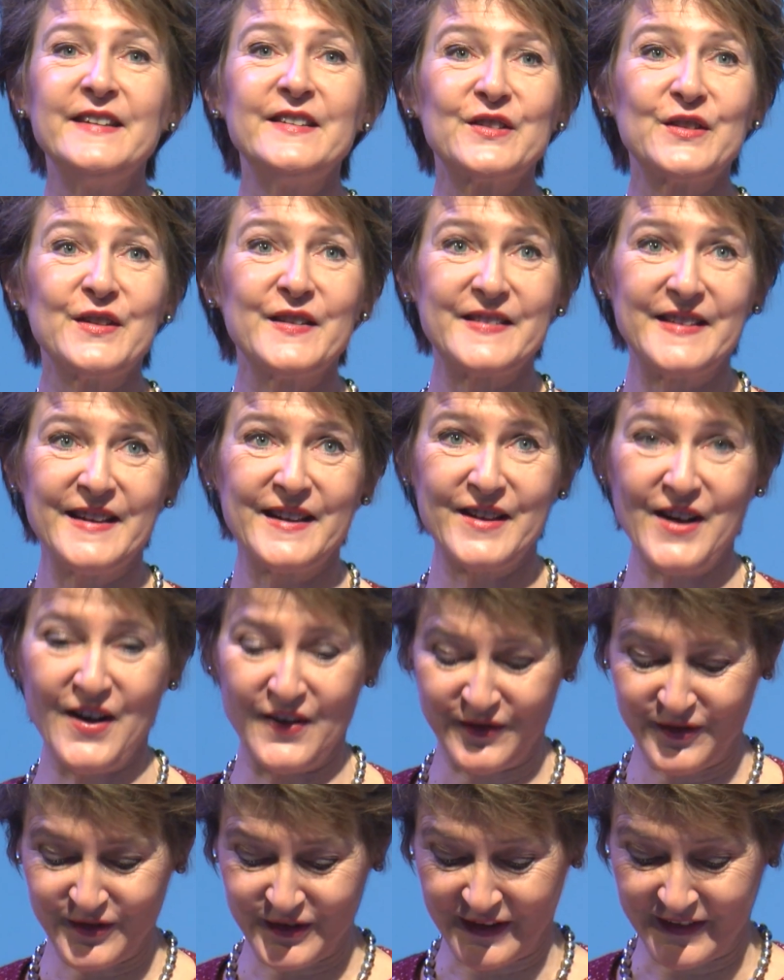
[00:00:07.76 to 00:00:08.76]
welcome to
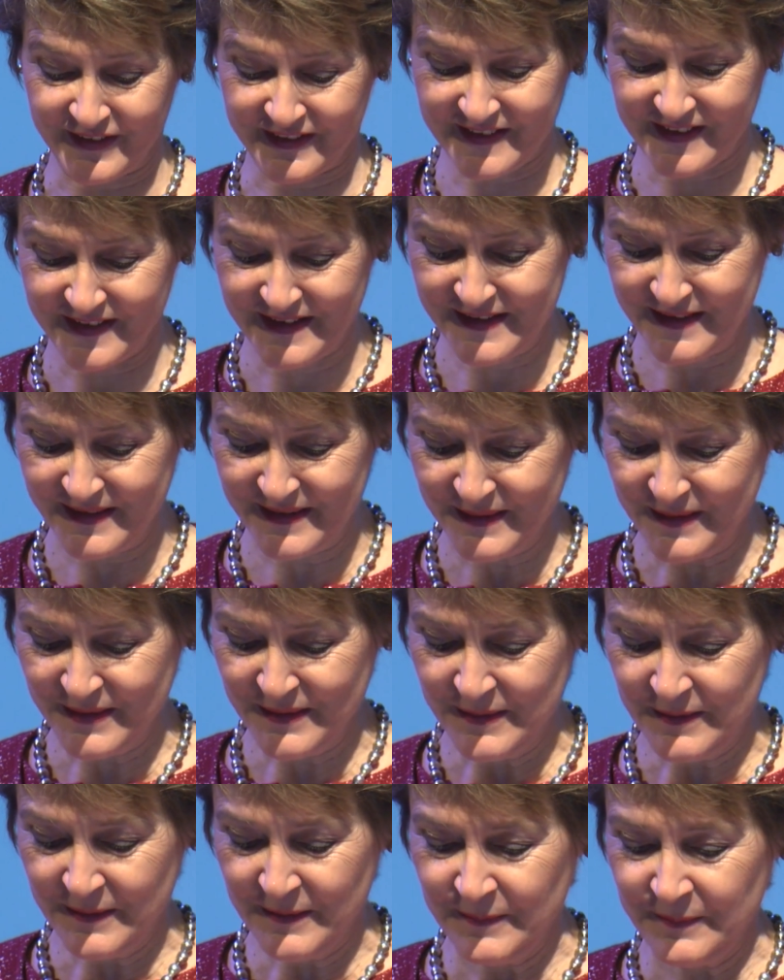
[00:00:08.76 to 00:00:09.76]
Bern, welcome to
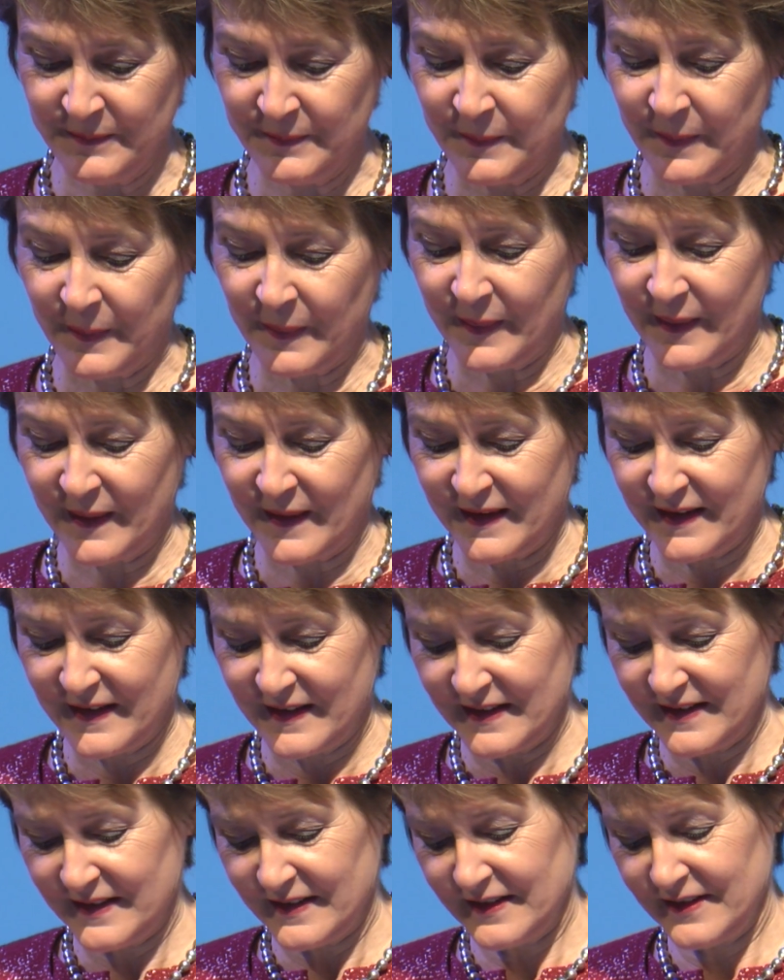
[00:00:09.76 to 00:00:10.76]
this highly interesting
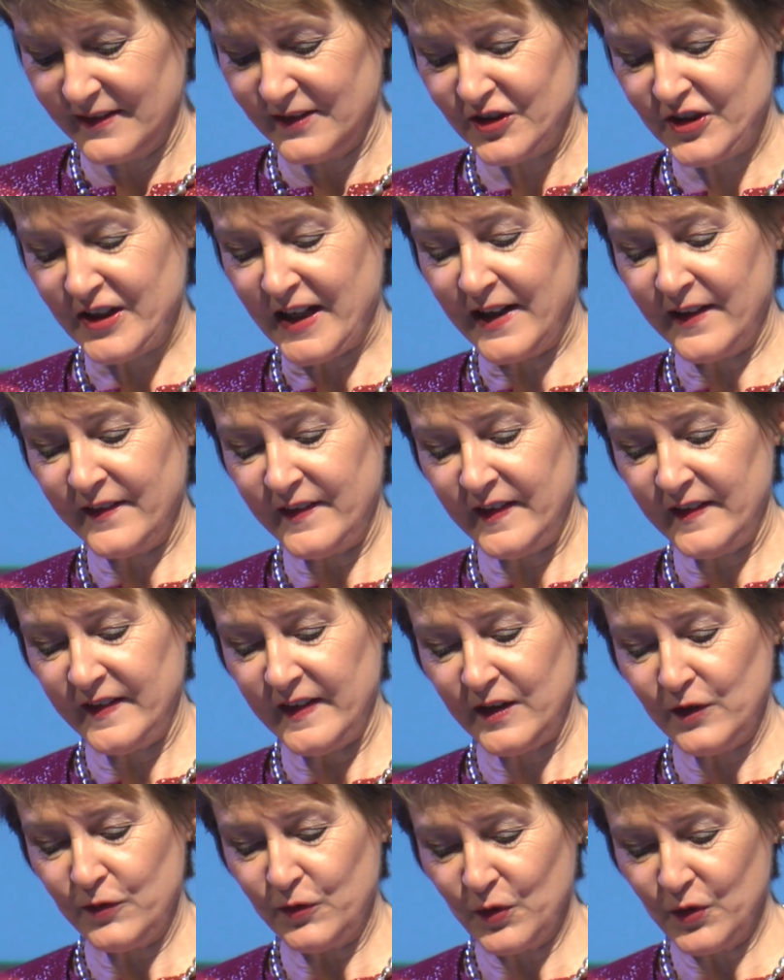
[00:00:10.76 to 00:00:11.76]
conference indeed.
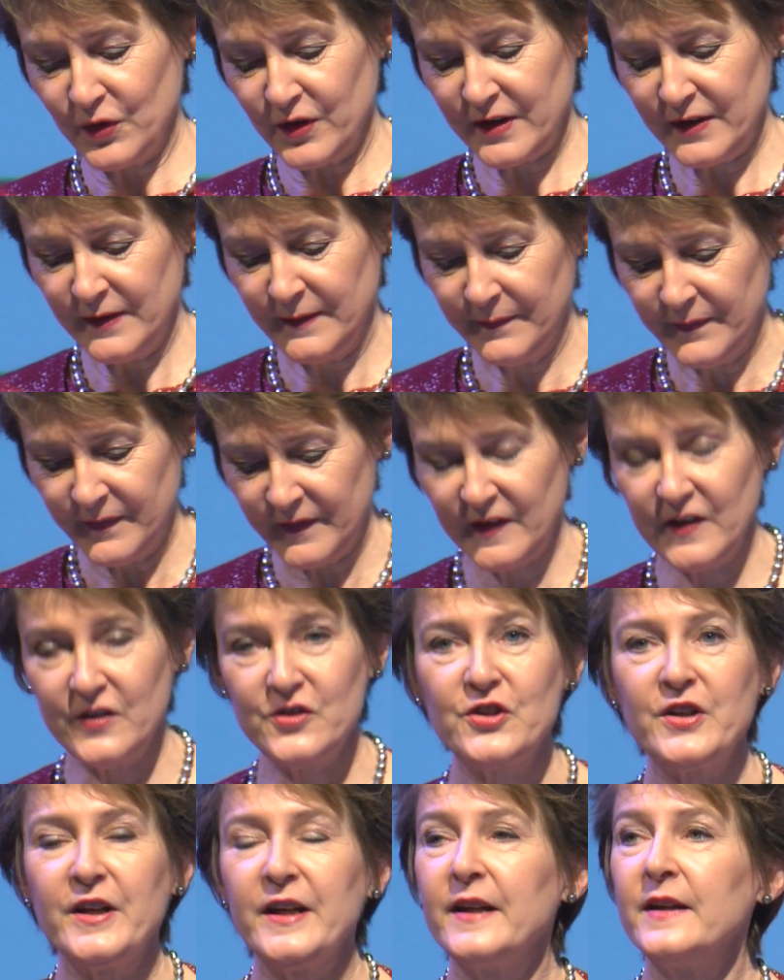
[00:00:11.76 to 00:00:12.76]
Now,
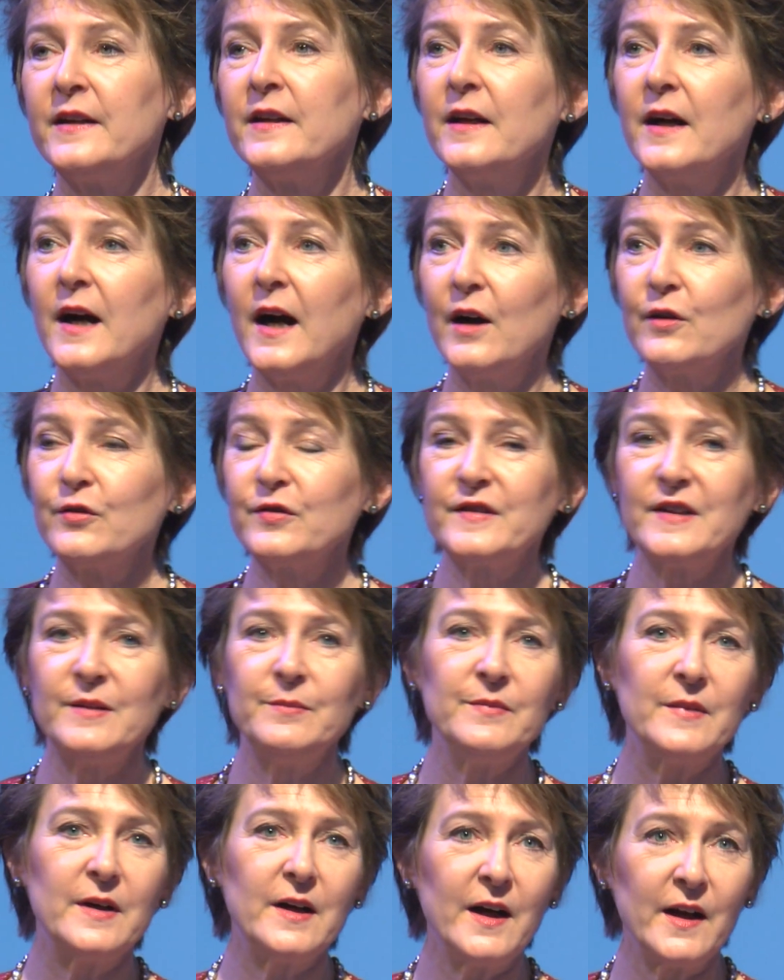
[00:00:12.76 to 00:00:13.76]

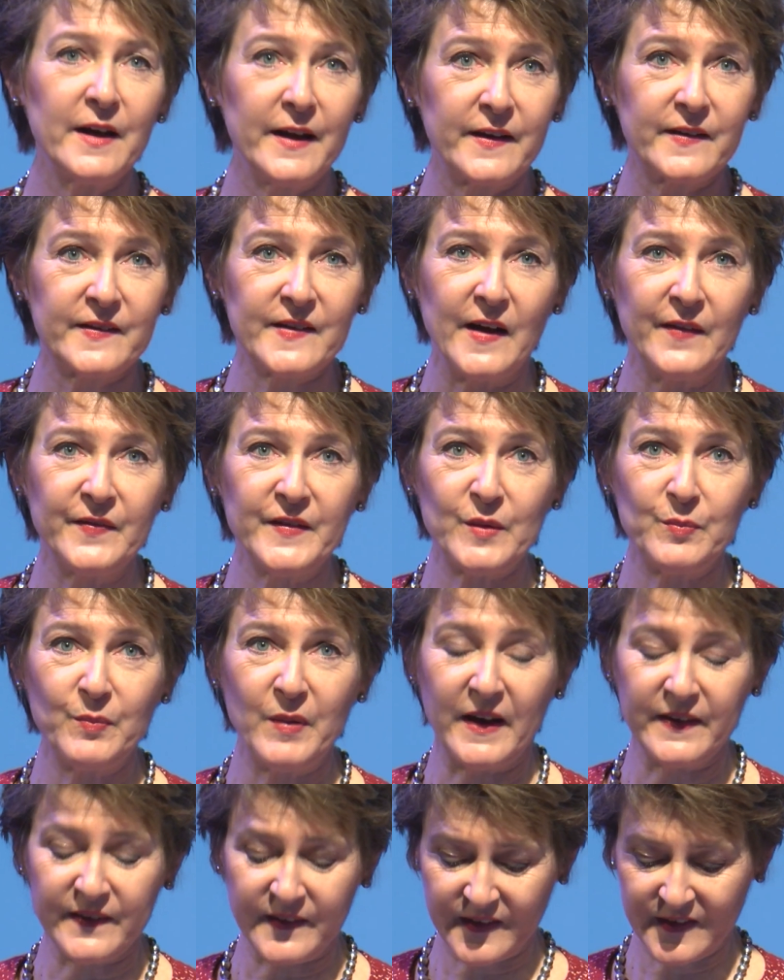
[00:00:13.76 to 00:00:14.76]
I'm
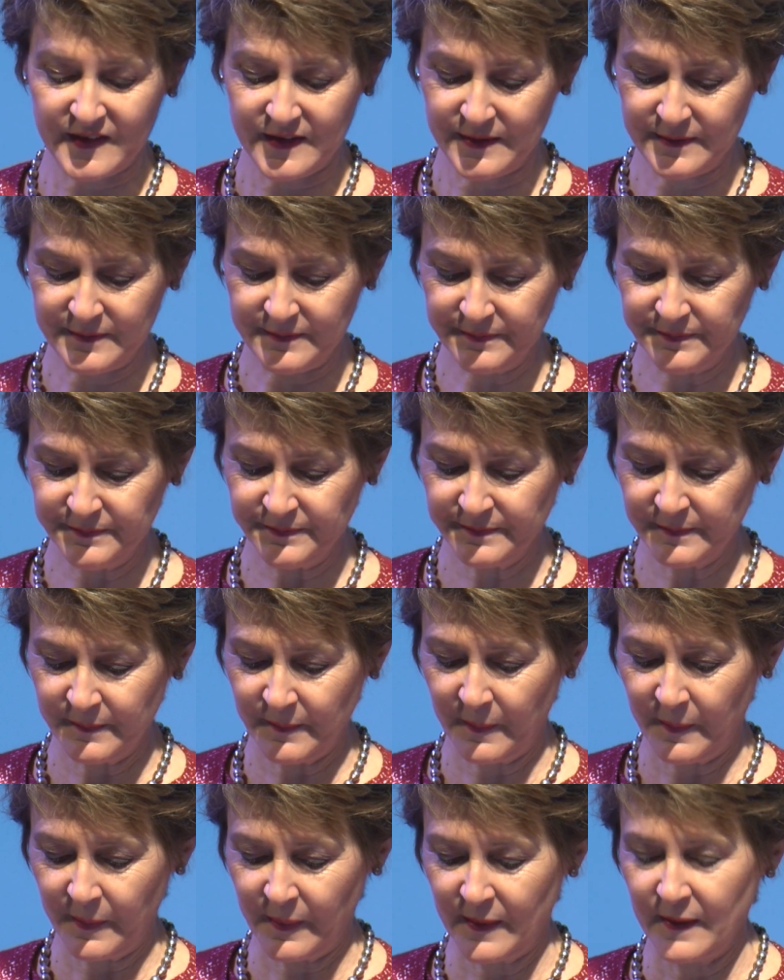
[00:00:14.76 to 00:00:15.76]
challenging you
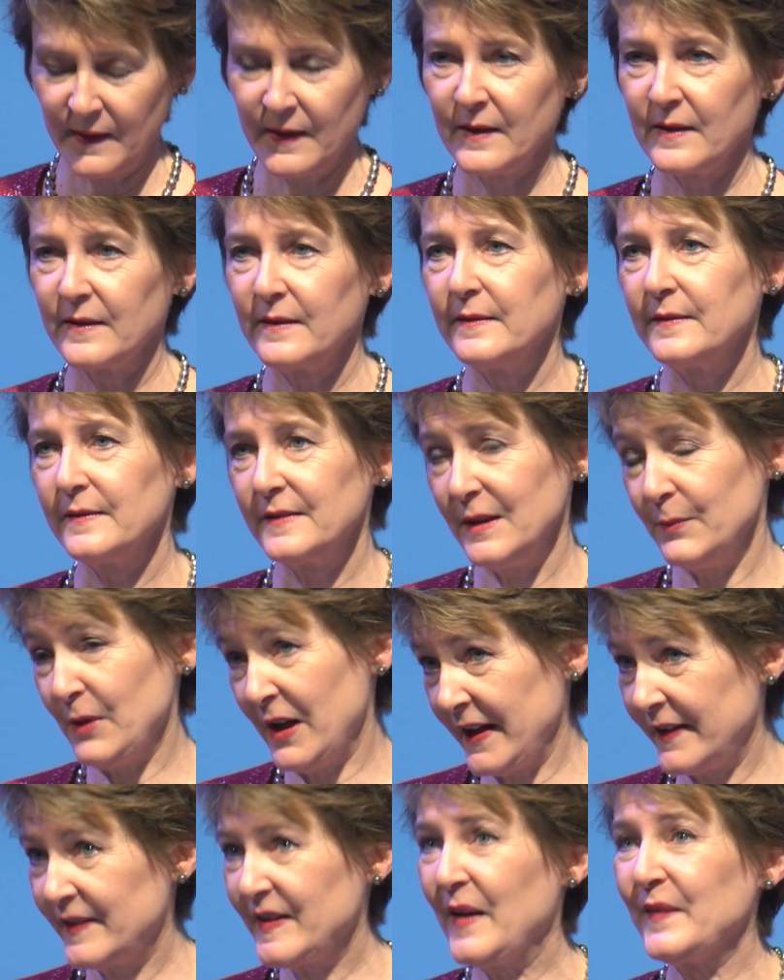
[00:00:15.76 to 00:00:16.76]
to
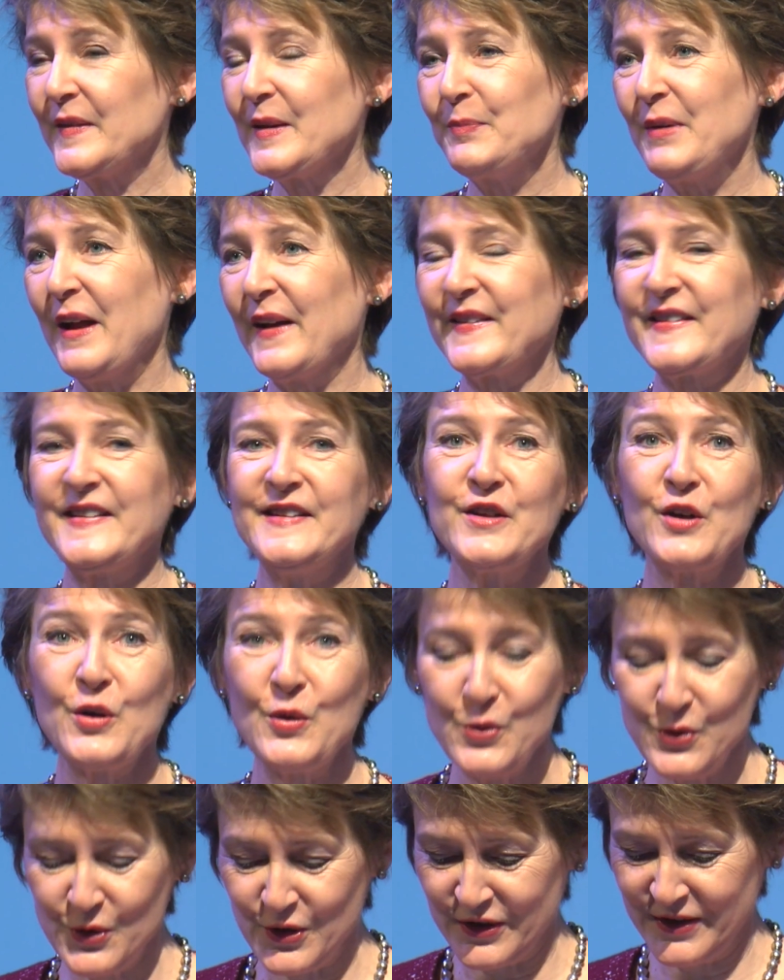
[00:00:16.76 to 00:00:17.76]
imagine you're
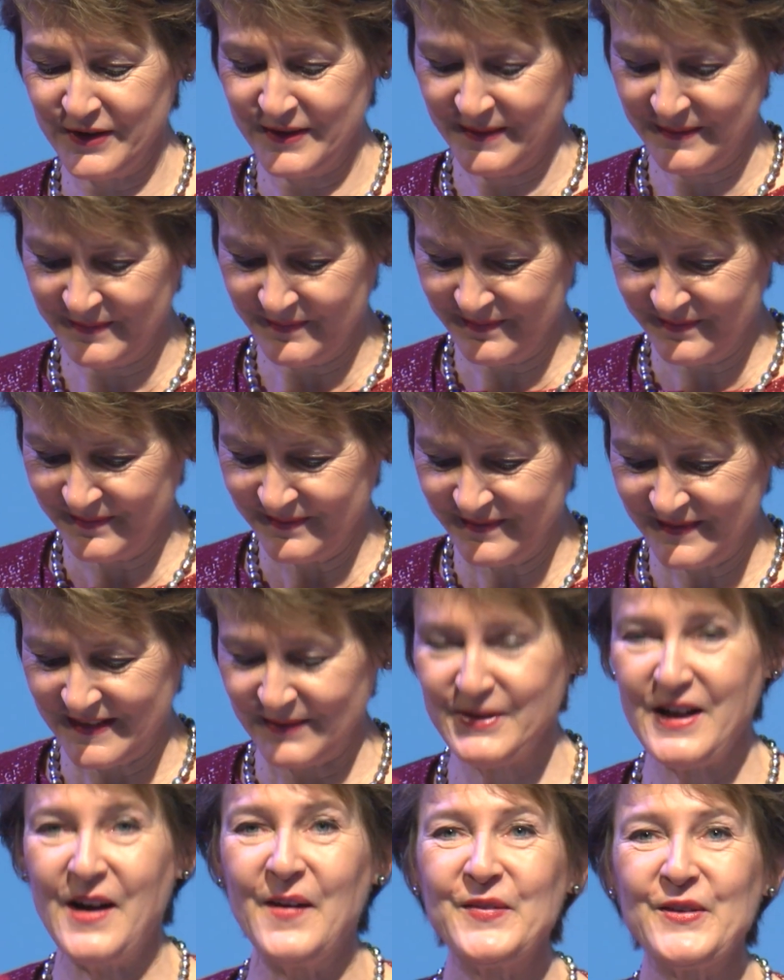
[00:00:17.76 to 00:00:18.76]
standing
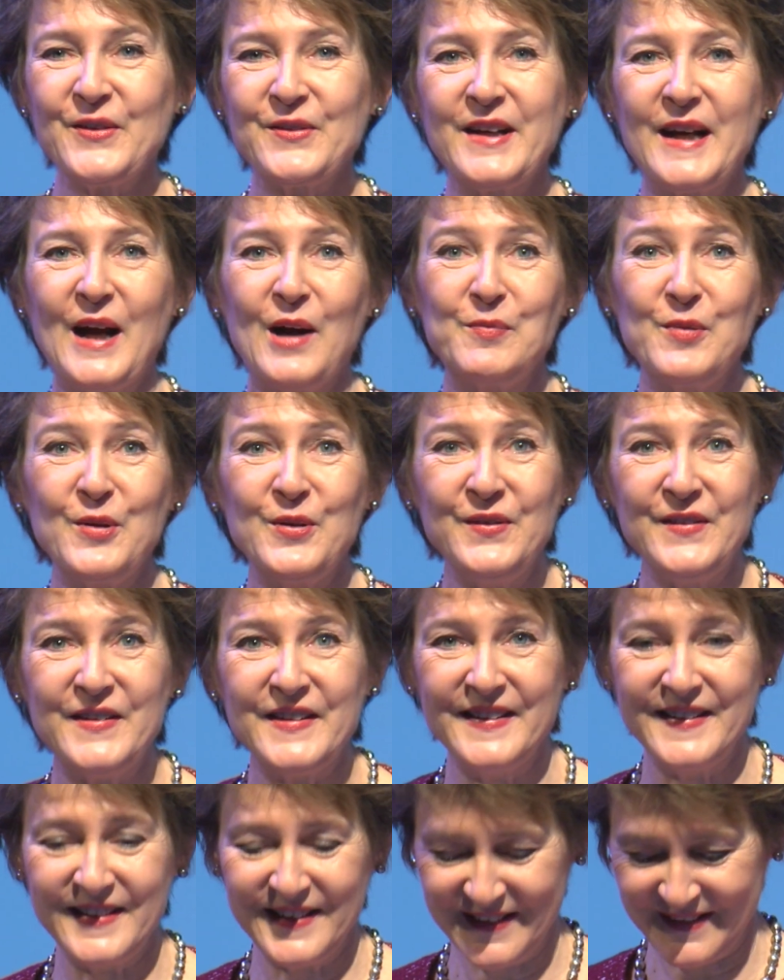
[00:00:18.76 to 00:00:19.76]
on
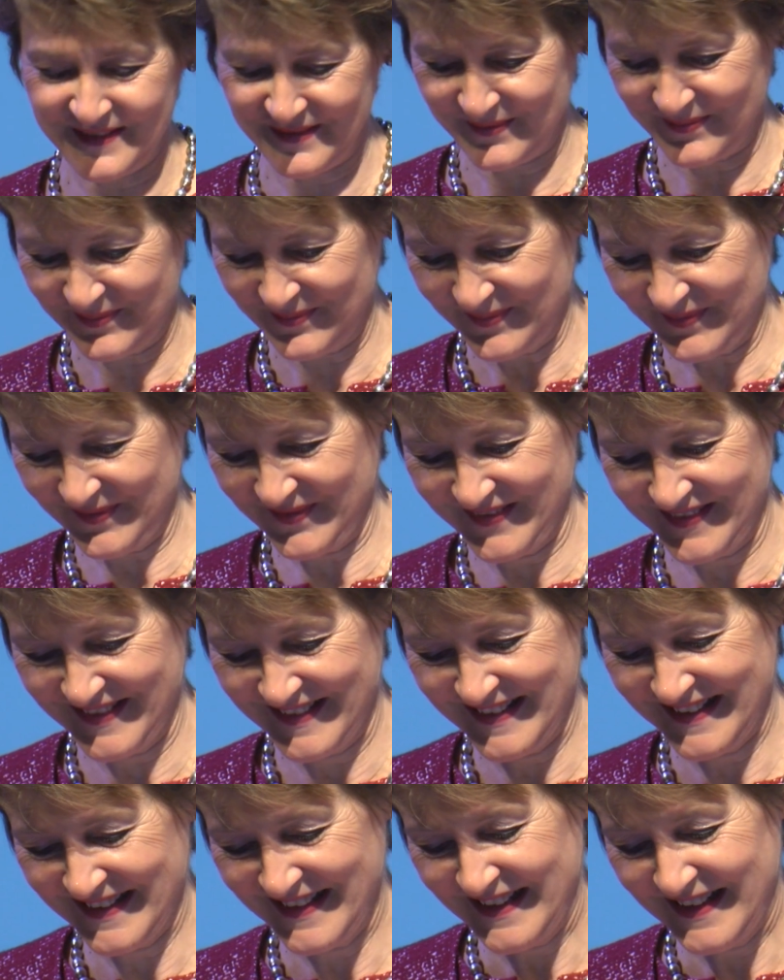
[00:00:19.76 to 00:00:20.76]
Alexander
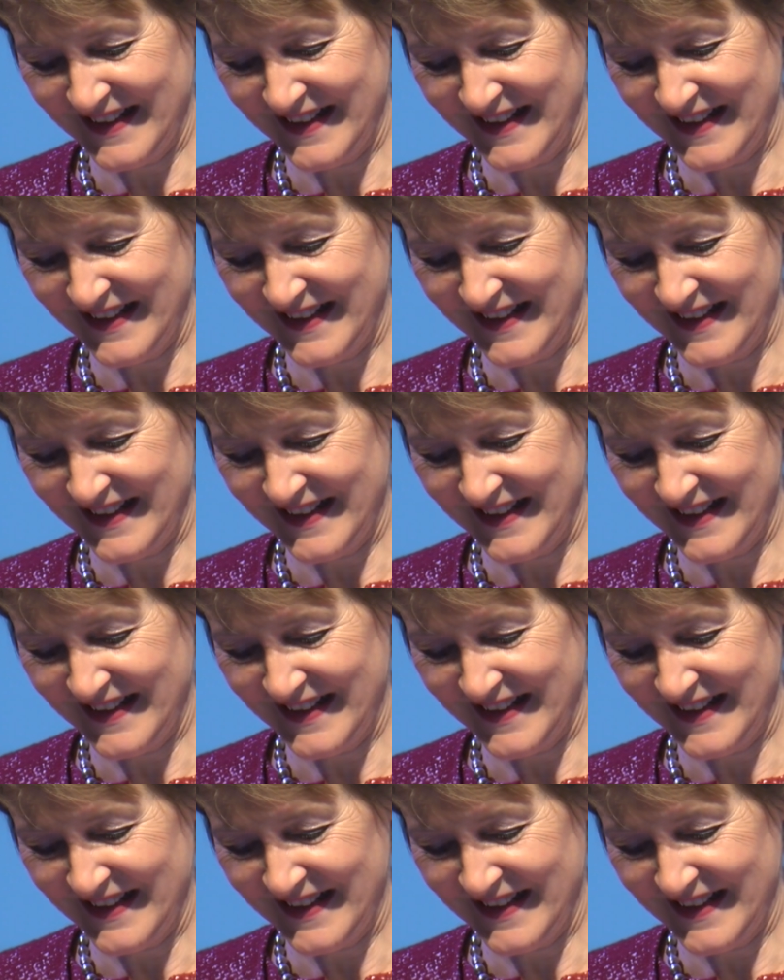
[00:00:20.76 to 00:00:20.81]
Square